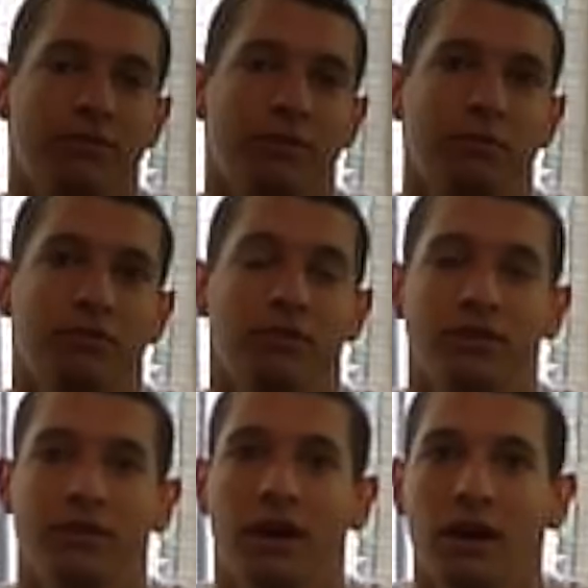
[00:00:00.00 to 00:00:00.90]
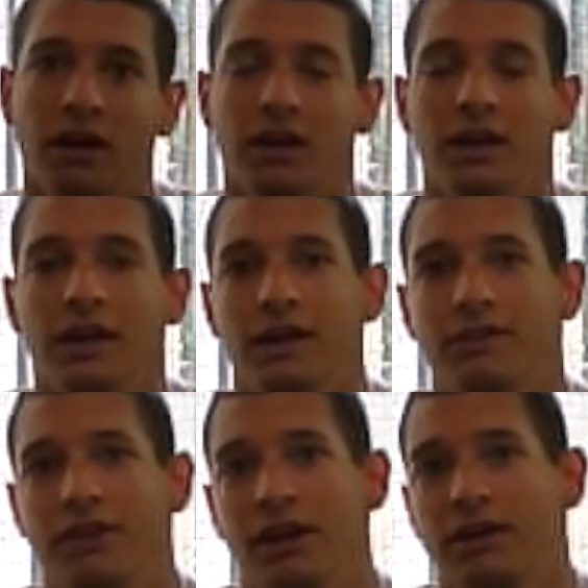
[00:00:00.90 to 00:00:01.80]
receptors on the tongue
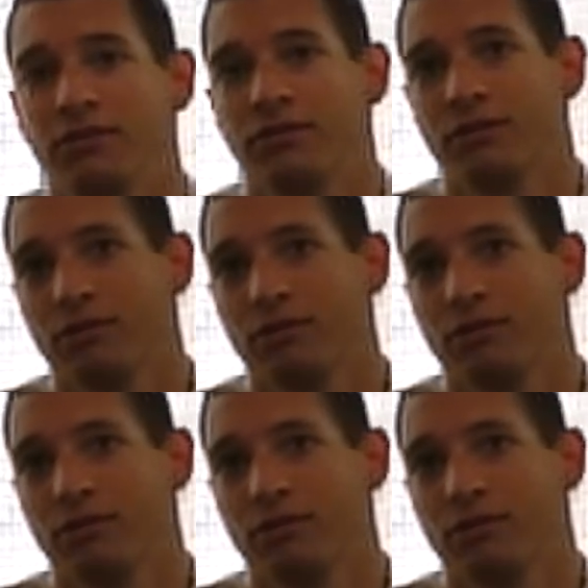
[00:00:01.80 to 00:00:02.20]
and change